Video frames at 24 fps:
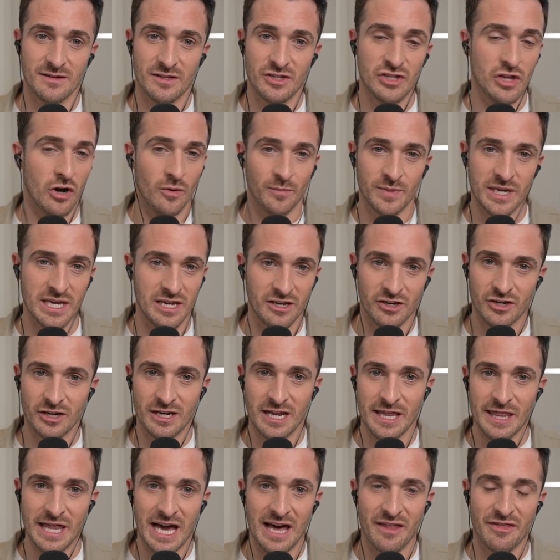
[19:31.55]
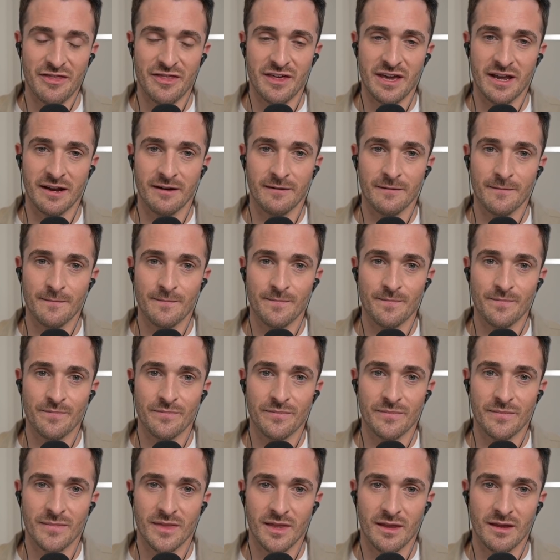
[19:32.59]
not being good at that thing?
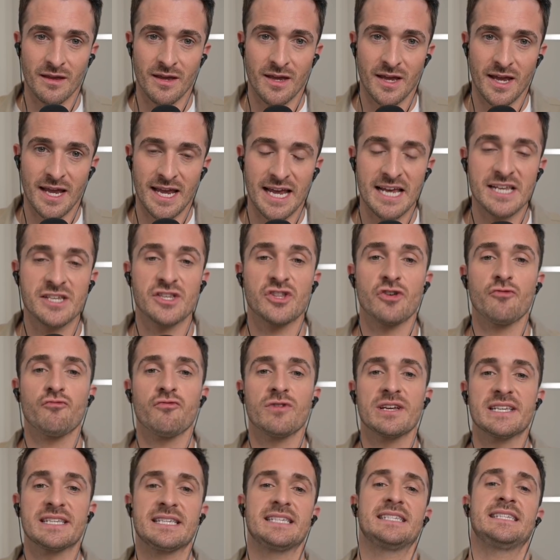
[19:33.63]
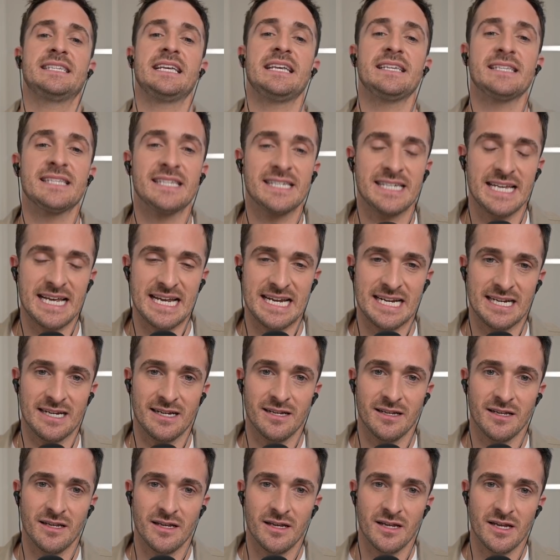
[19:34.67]
It's the resisting
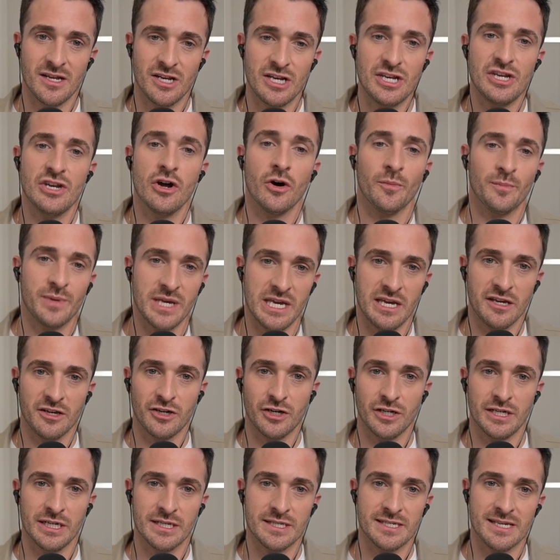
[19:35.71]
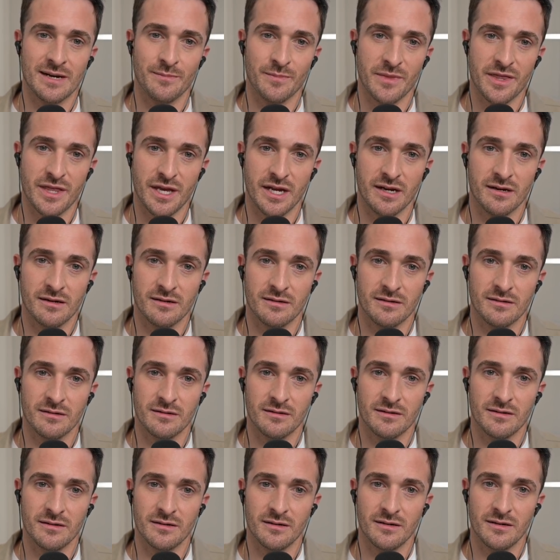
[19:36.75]
not being good at something
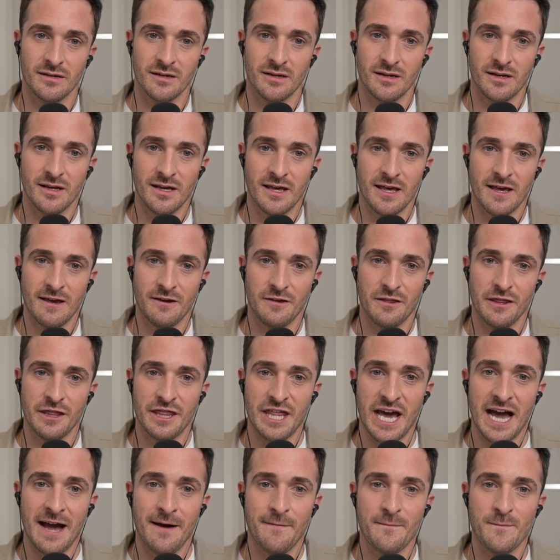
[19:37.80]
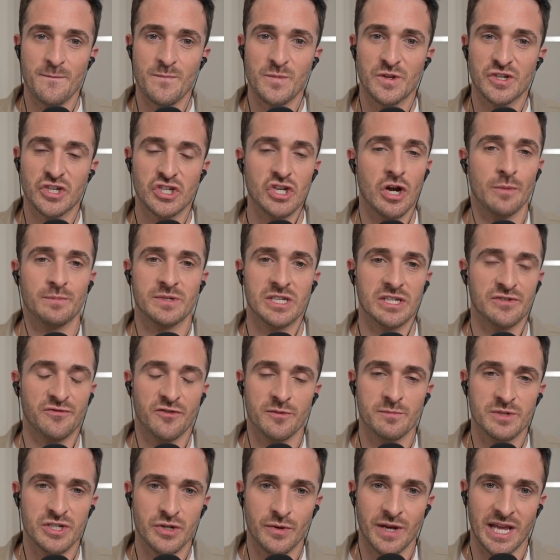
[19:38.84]
that stops us
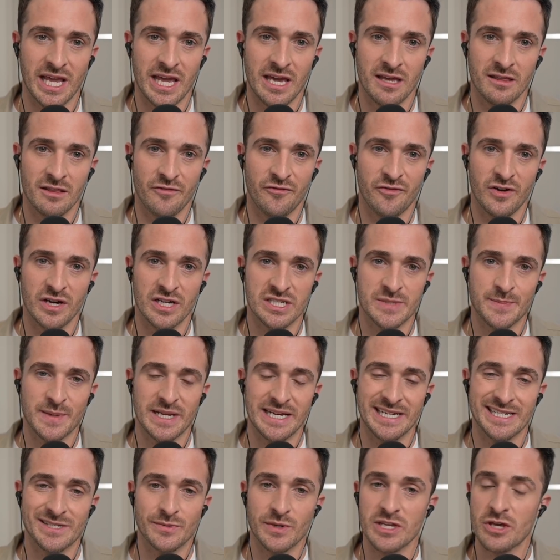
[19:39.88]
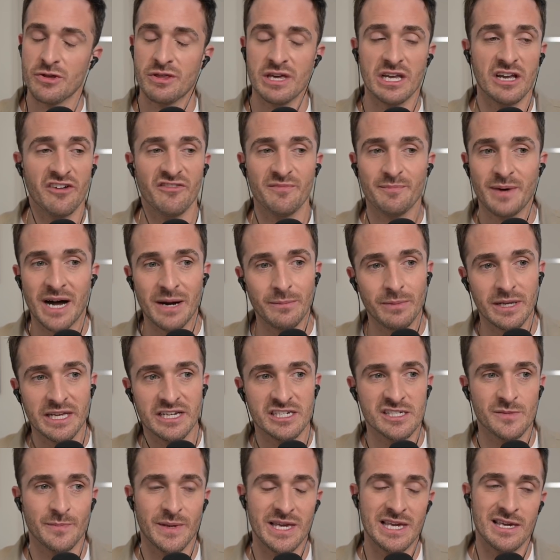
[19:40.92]
from doing it in the first place. When you think of
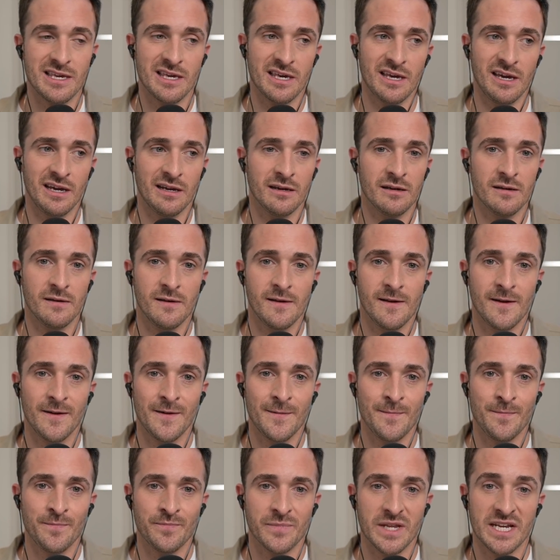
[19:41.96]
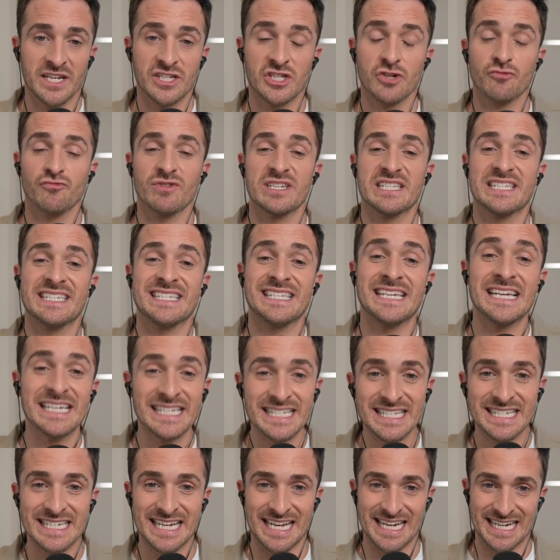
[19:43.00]
public speaking, it's the
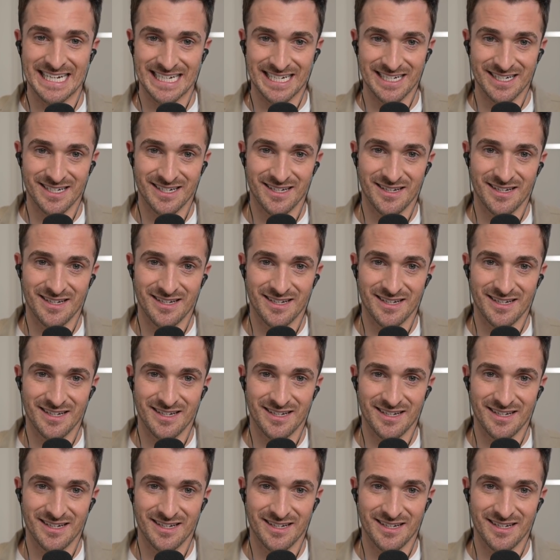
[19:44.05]
resisting